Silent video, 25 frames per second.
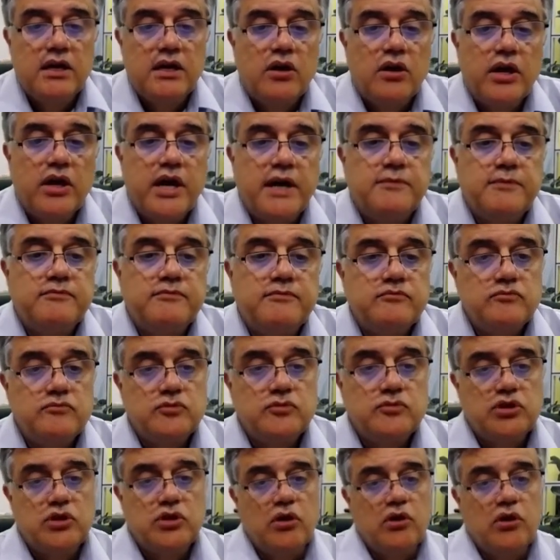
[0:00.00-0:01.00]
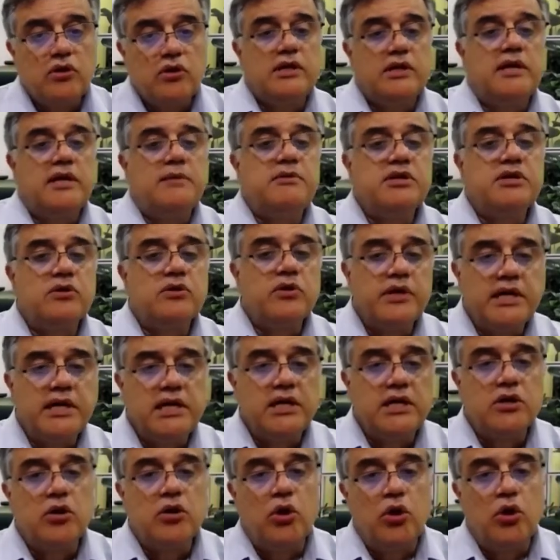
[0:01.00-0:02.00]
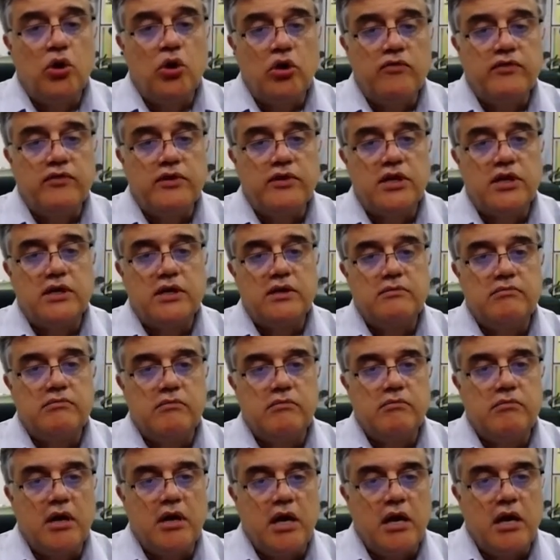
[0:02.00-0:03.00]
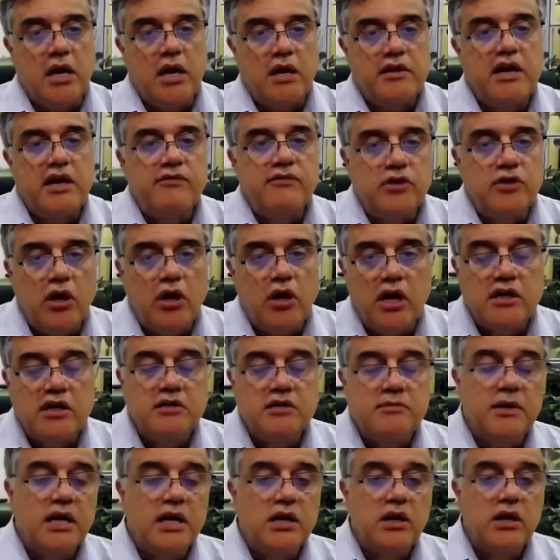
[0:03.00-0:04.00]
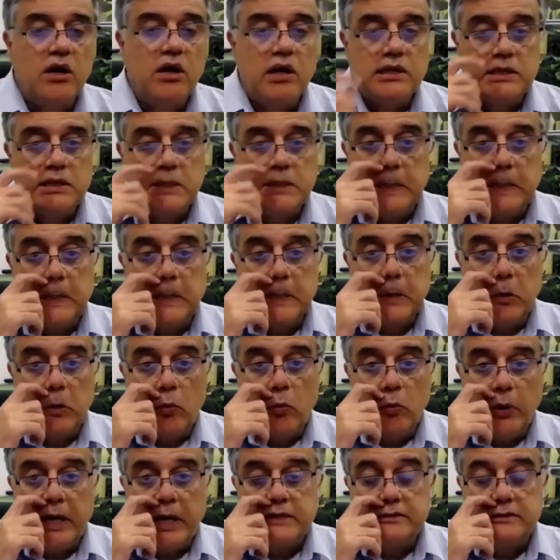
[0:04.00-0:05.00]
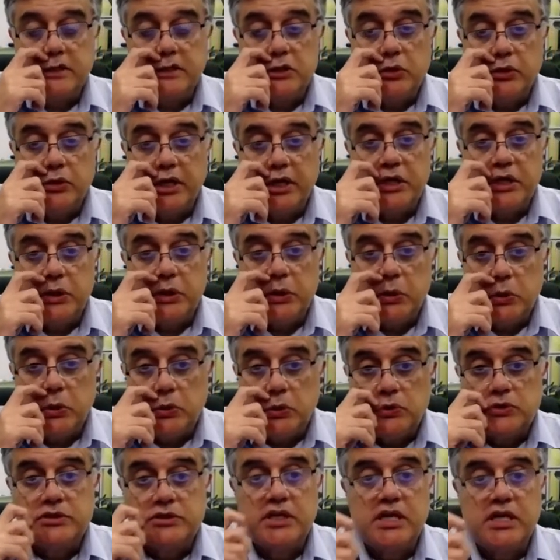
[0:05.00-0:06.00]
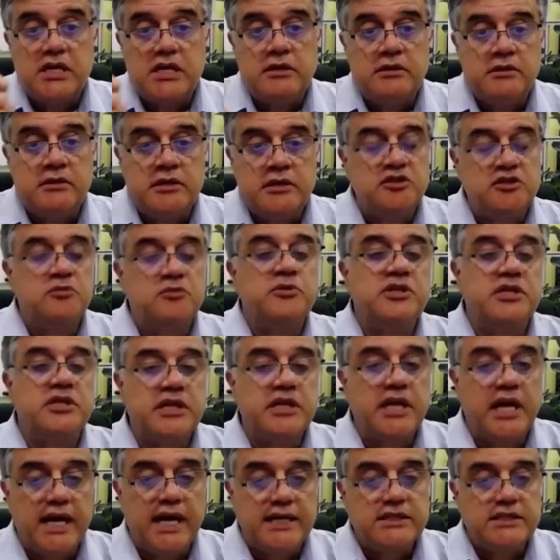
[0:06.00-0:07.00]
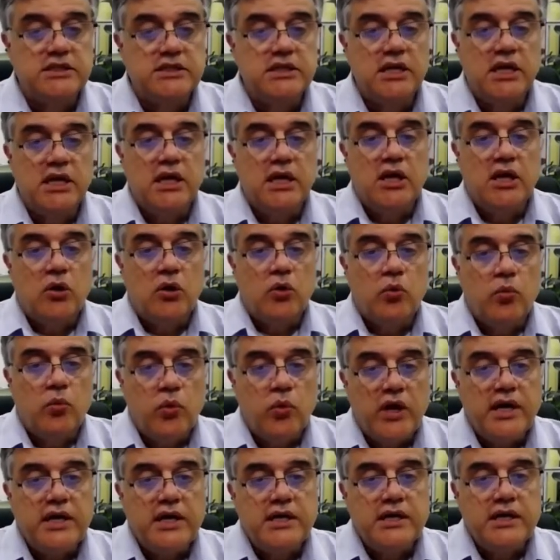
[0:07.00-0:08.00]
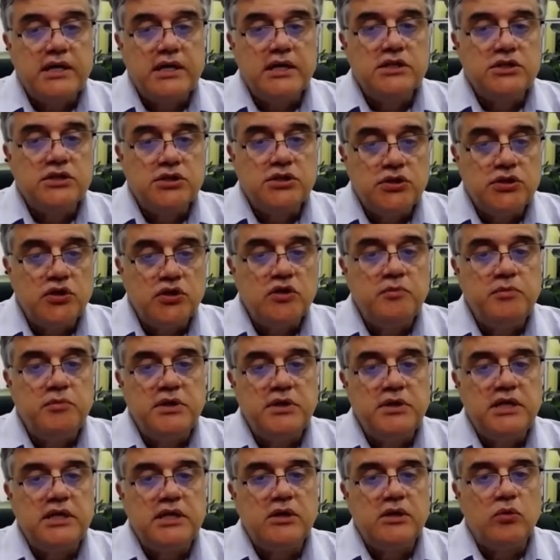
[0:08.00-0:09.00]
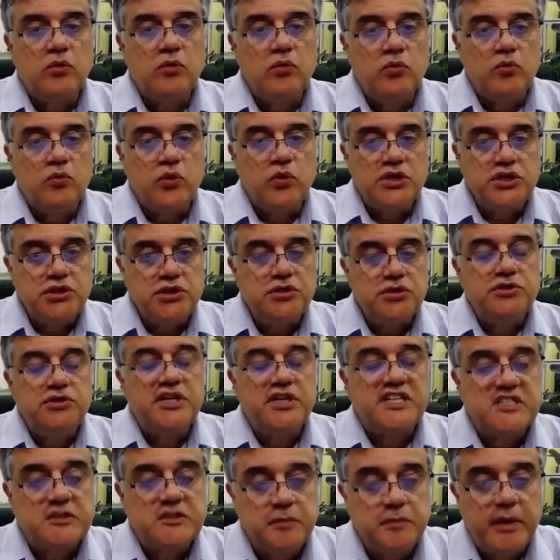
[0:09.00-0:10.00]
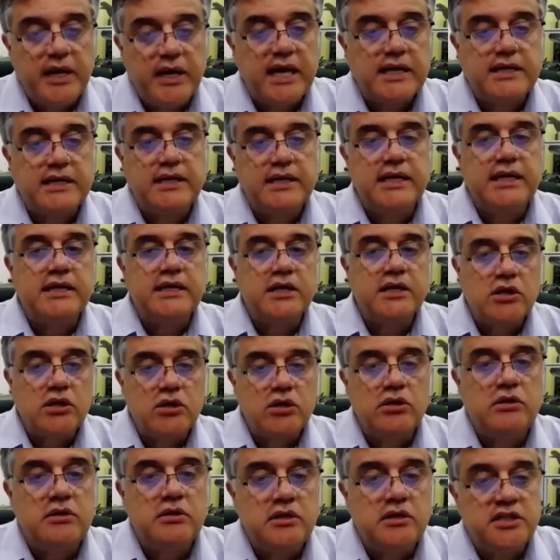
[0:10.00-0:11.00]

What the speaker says: Okay, so let me quickly go over, now that I've talked about all the ways that you can use a distributed cache, what should you expect in a good